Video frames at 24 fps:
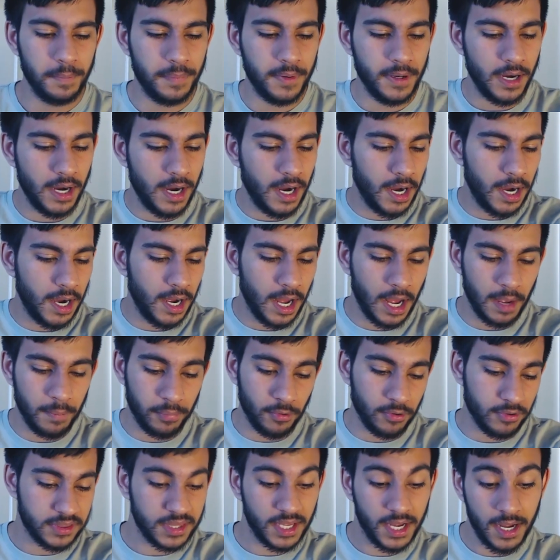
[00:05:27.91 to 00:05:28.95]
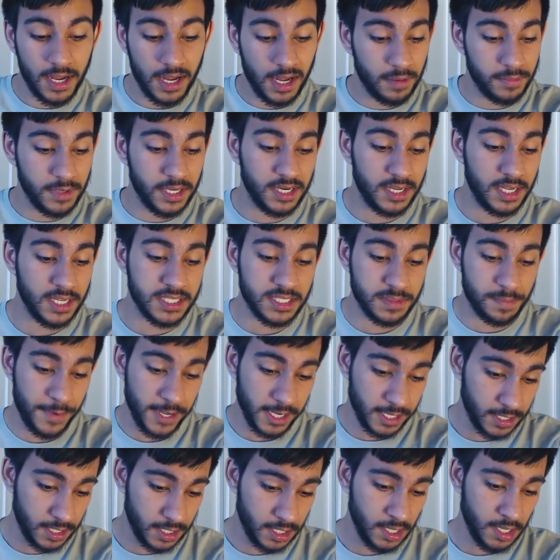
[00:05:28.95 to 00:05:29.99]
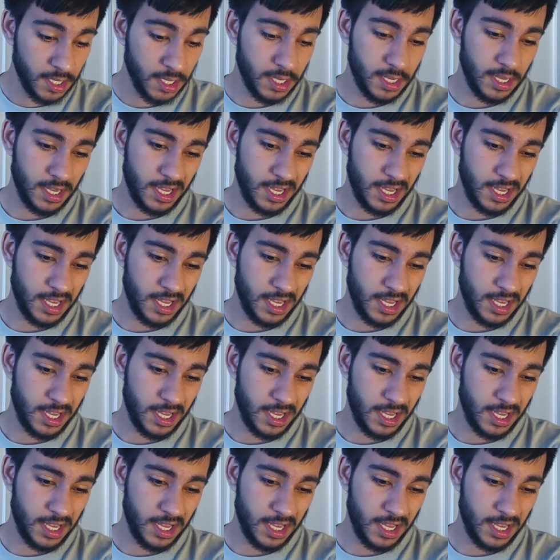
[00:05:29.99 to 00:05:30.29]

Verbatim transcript: But uh, I bought that. I mean, it's bigger.